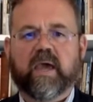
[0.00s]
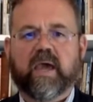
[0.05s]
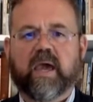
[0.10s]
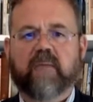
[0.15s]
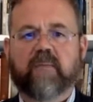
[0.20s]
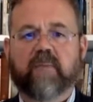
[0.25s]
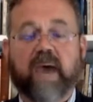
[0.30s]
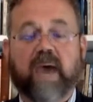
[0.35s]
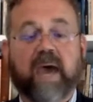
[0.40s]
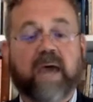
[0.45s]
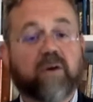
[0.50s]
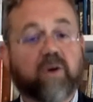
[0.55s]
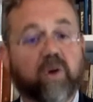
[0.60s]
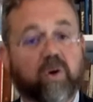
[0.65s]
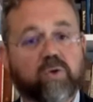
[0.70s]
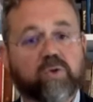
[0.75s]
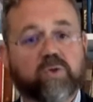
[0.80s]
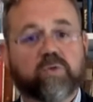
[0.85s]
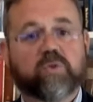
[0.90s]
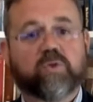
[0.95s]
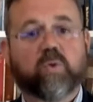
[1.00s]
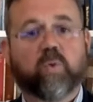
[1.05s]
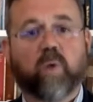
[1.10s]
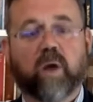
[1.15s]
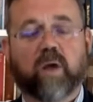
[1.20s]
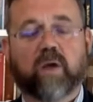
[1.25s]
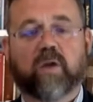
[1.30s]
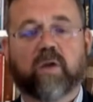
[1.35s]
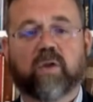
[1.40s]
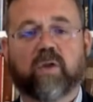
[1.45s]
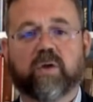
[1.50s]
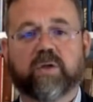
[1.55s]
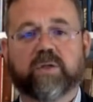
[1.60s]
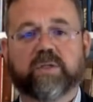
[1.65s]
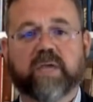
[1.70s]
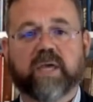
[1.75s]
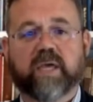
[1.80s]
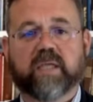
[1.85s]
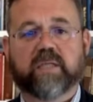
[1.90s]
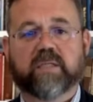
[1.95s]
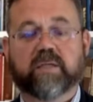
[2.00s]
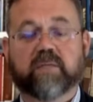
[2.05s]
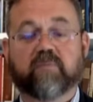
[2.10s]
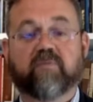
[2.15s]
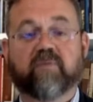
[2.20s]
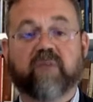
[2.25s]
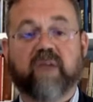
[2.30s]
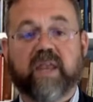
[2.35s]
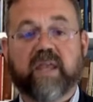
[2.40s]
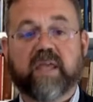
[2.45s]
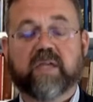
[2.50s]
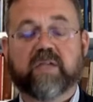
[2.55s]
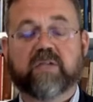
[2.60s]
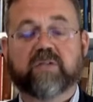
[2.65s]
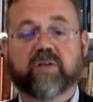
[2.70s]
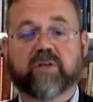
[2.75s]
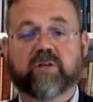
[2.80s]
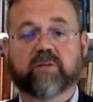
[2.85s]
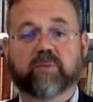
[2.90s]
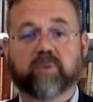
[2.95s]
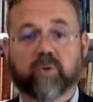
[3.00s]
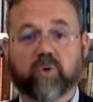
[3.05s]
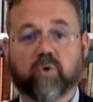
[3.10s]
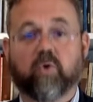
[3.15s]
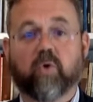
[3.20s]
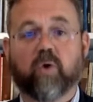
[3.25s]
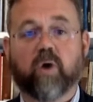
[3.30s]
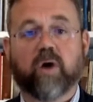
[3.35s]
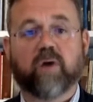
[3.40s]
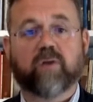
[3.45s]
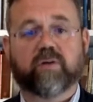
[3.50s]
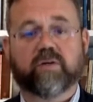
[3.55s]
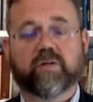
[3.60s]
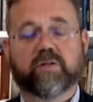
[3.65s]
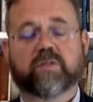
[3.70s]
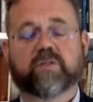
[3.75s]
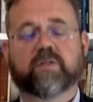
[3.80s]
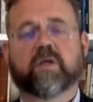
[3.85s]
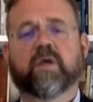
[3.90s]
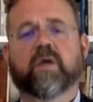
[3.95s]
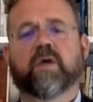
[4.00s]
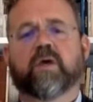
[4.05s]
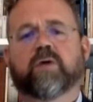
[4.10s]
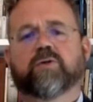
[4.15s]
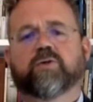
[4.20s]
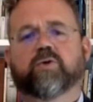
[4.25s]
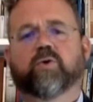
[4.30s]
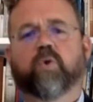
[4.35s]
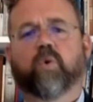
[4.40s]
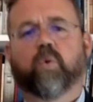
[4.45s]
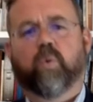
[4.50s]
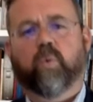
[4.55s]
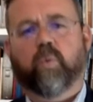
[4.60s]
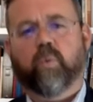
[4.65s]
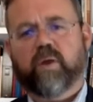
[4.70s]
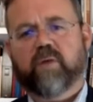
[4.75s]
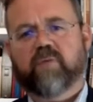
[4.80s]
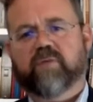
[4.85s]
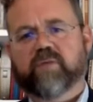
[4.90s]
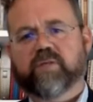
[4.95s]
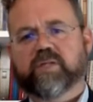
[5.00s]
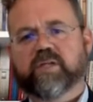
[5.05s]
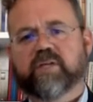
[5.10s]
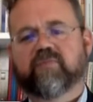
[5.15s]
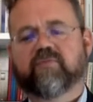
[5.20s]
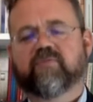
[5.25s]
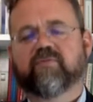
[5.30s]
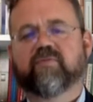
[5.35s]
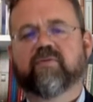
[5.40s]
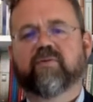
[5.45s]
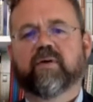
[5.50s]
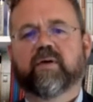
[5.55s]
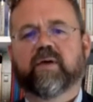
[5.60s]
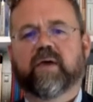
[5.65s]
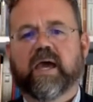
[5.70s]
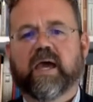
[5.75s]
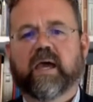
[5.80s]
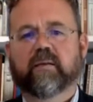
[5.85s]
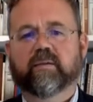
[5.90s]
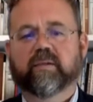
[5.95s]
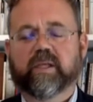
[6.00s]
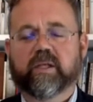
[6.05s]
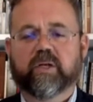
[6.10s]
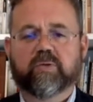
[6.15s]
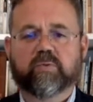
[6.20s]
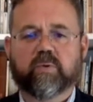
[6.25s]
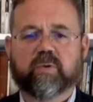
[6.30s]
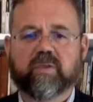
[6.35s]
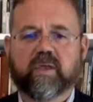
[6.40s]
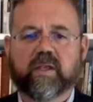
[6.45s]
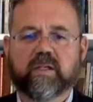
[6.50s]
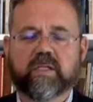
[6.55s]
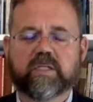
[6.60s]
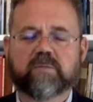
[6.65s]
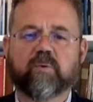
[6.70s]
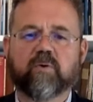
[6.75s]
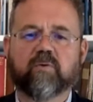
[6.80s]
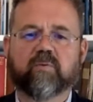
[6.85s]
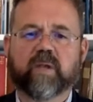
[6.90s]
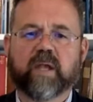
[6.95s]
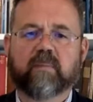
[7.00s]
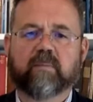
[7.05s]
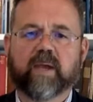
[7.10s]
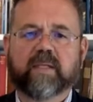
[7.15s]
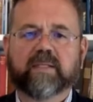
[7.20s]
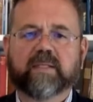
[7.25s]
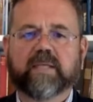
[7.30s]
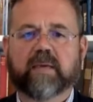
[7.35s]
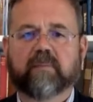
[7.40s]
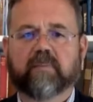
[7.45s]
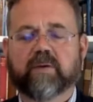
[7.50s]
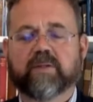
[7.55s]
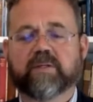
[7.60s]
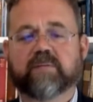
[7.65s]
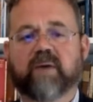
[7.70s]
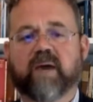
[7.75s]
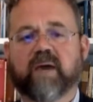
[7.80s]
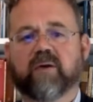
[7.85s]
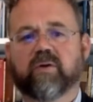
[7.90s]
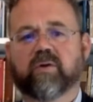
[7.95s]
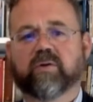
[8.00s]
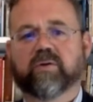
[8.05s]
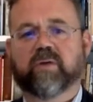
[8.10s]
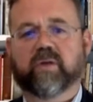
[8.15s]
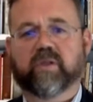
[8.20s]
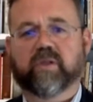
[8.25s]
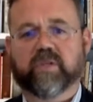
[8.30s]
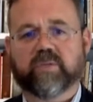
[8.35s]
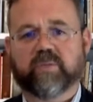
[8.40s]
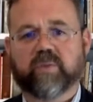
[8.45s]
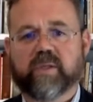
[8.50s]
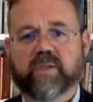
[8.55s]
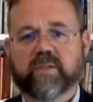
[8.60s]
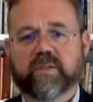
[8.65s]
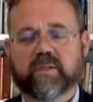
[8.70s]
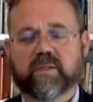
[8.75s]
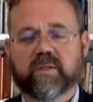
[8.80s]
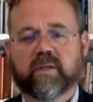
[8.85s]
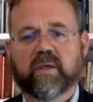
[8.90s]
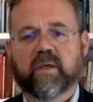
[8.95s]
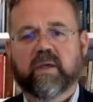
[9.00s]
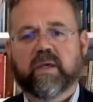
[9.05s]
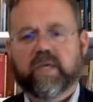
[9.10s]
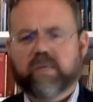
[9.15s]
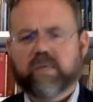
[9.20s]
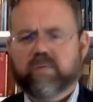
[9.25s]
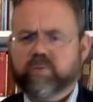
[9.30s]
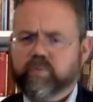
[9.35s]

um, and also to work alongside some very considerable co-authors. So one of the chief uh, leaders within this movement I'm writing about is a man called Douglas Wilson. He